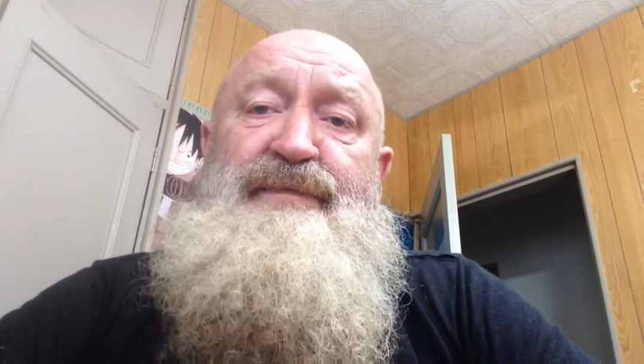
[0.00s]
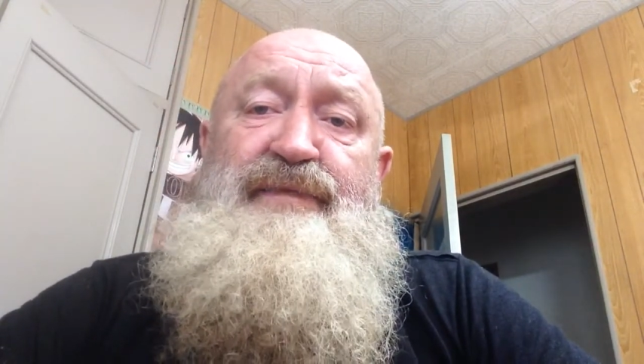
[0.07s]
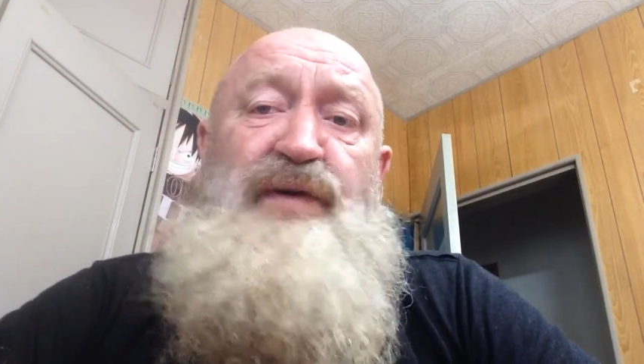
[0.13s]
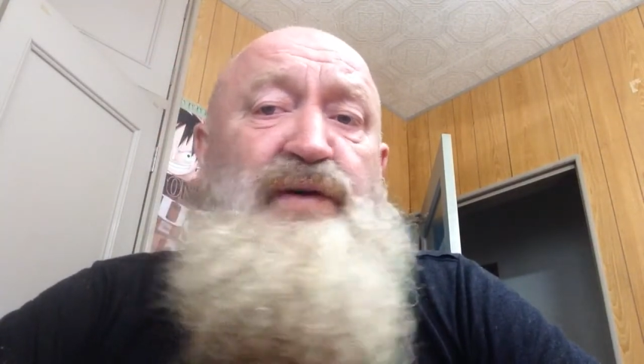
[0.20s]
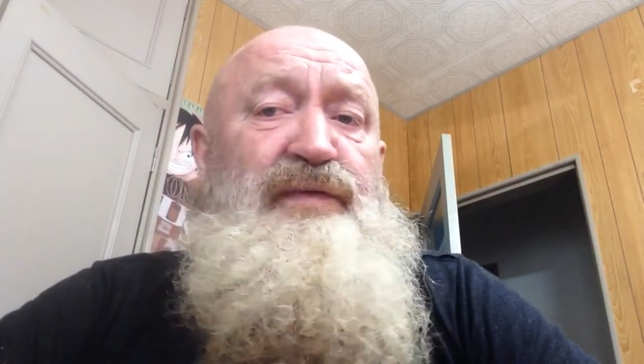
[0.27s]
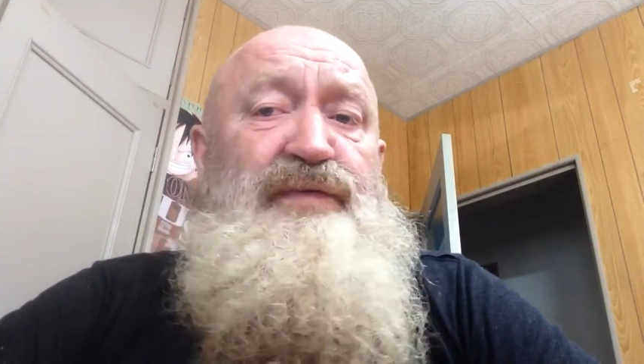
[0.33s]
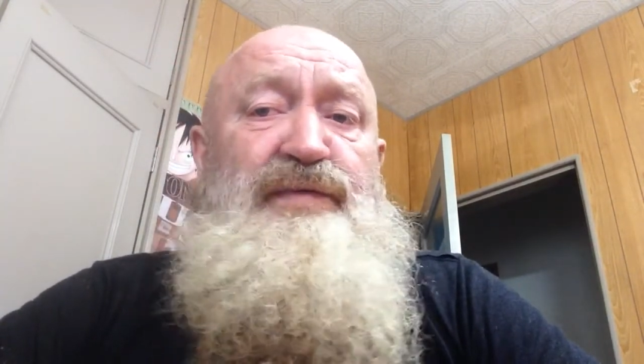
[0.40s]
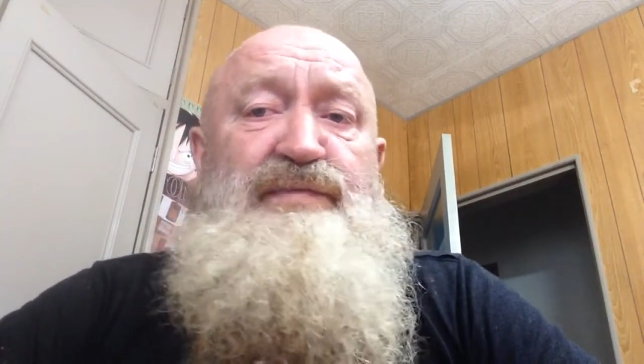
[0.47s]

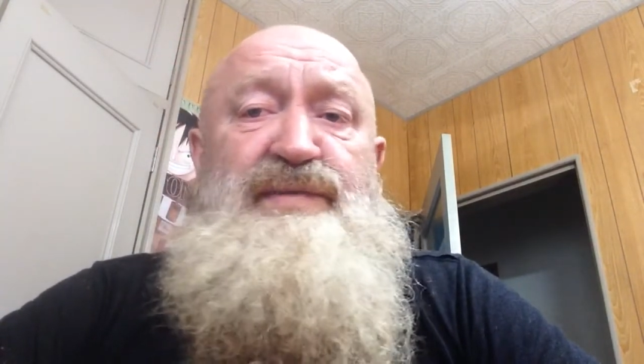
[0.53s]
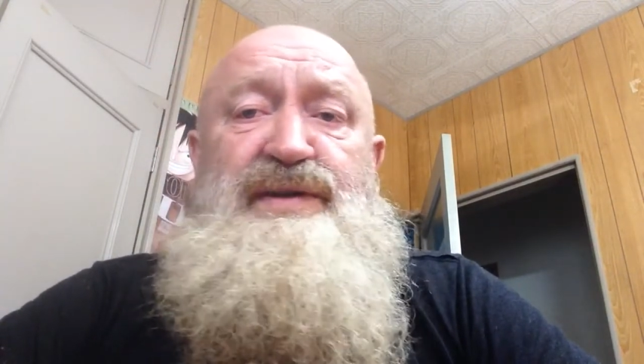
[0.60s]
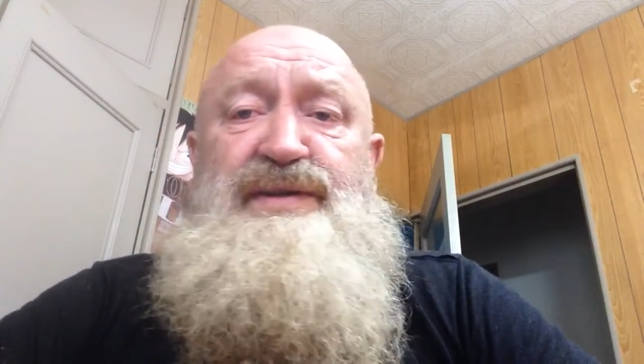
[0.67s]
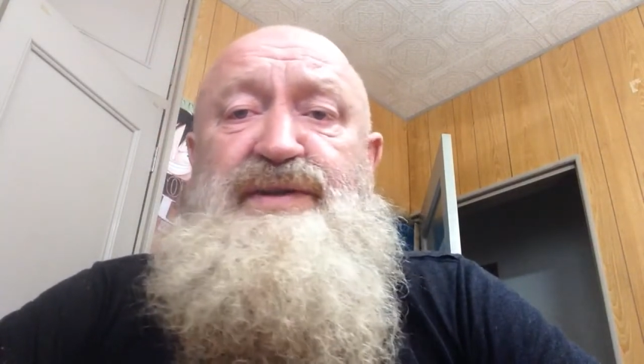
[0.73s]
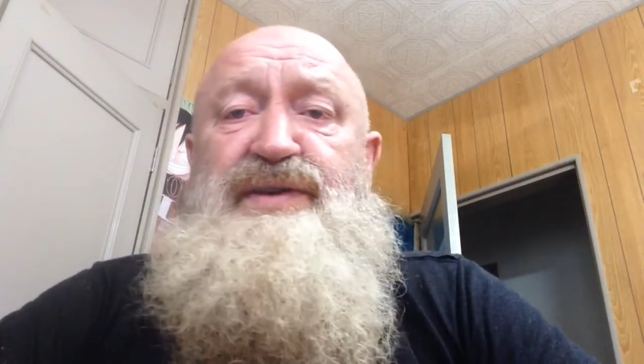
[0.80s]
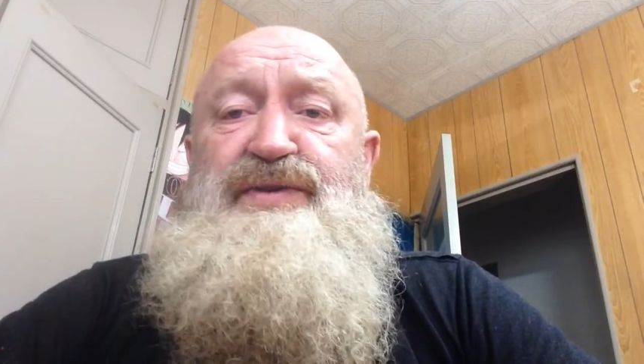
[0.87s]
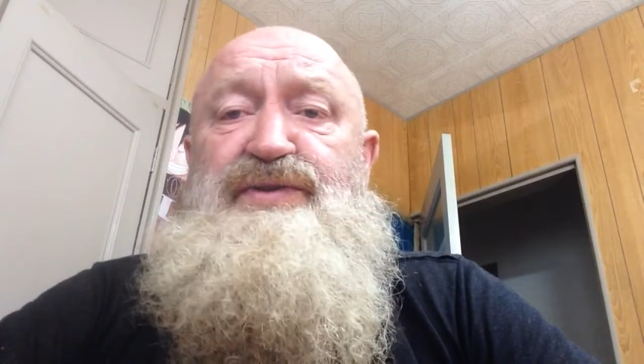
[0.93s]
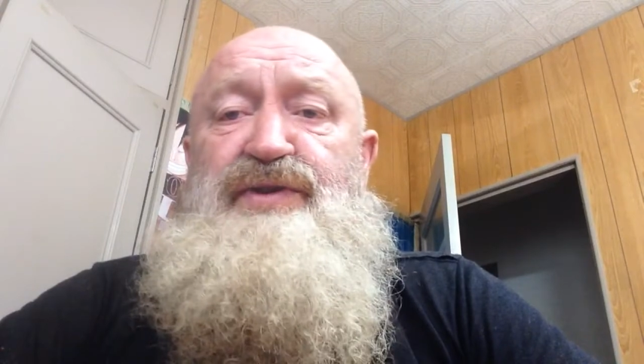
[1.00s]
Vote for
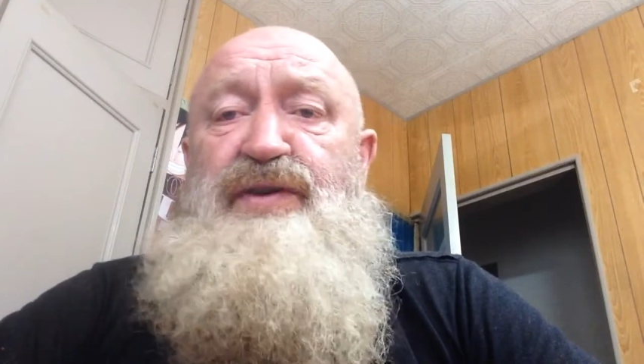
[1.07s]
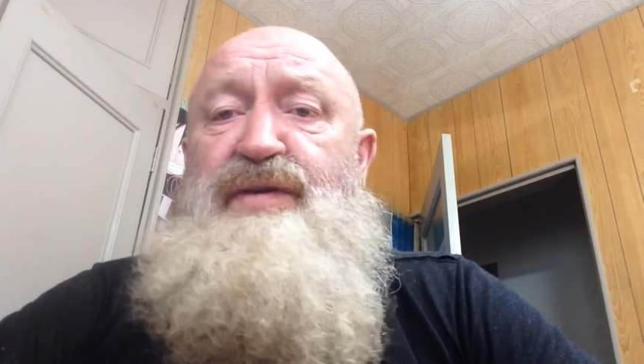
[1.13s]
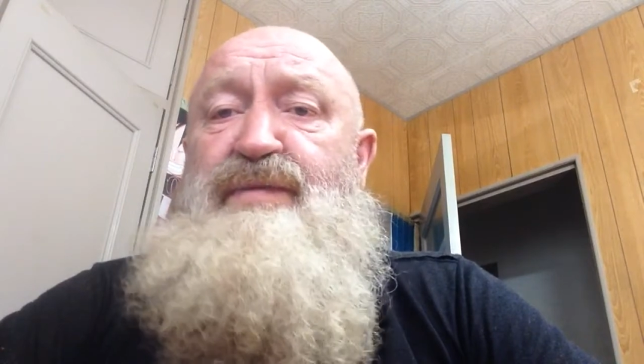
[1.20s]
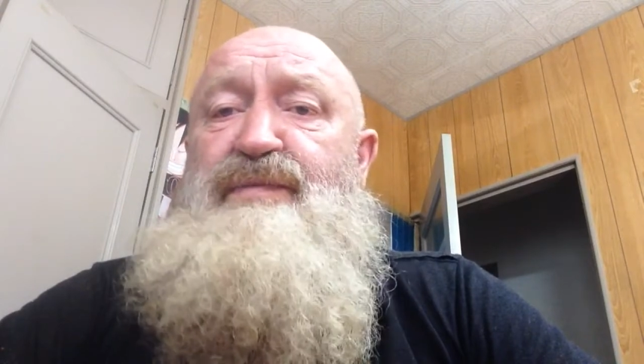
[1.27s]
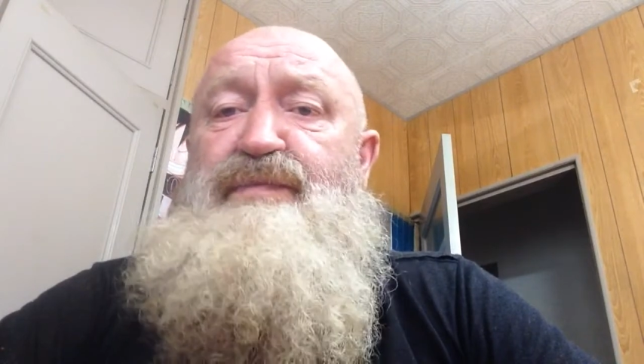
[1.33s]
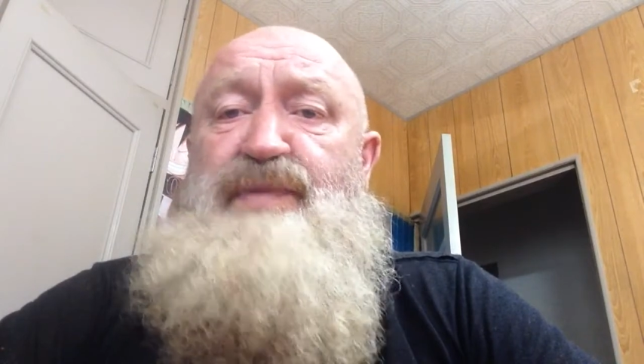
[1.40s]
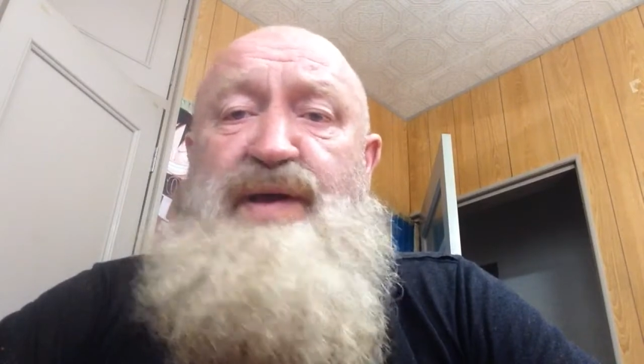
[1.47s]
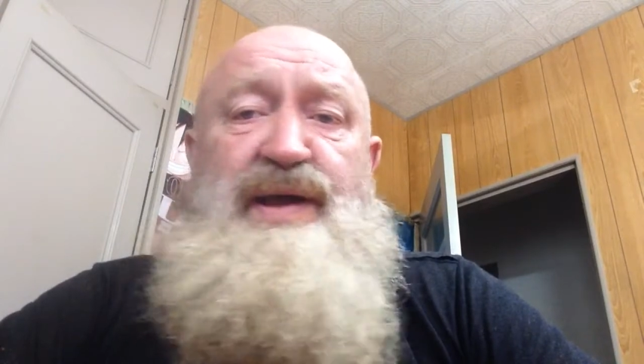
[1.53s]
Mr. Trump